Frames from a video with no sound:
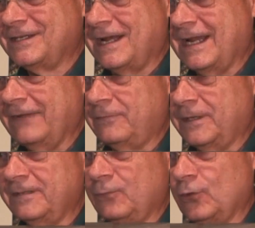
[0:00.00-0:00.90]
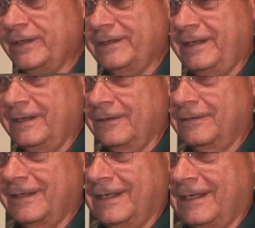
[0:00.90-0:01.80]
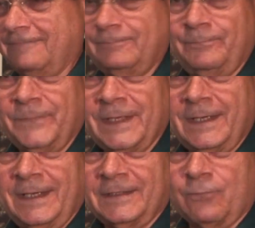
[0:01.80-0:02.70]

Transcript: "I have a motherboard in here. The